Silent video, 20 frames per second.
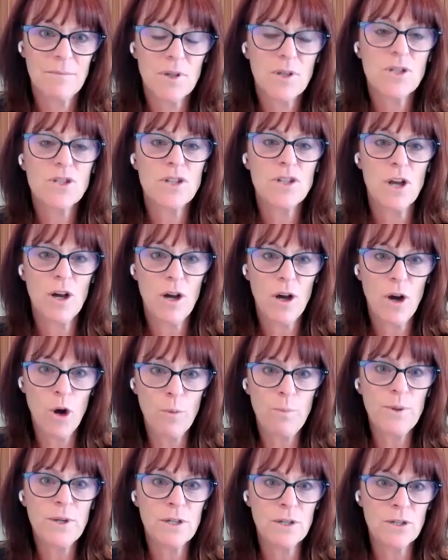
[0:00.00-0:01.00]
Because
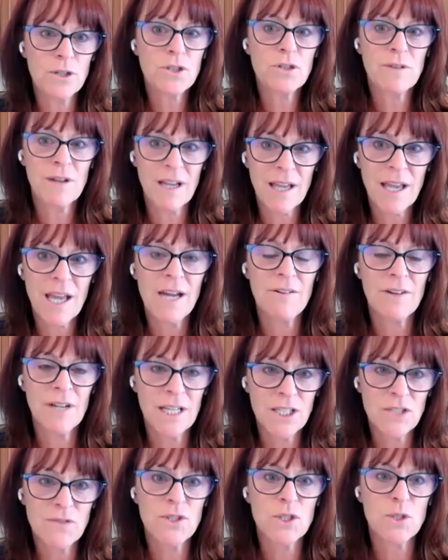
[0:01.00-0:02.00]
open, nurturing, and caring
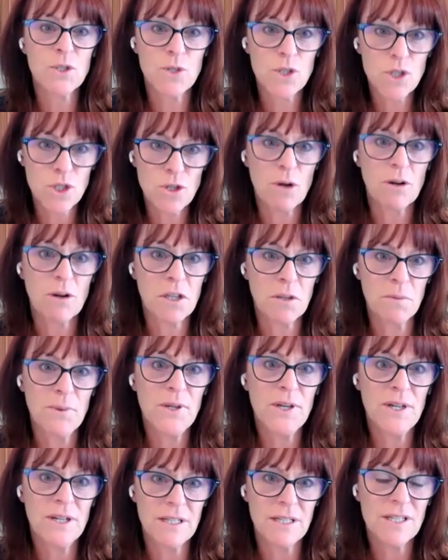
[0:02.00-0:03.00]
individuals start
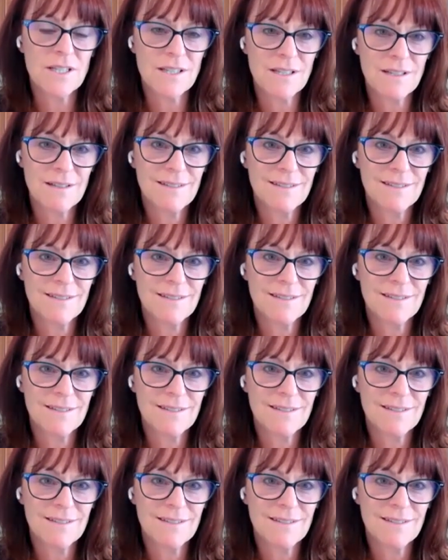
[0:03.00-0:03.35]
communities.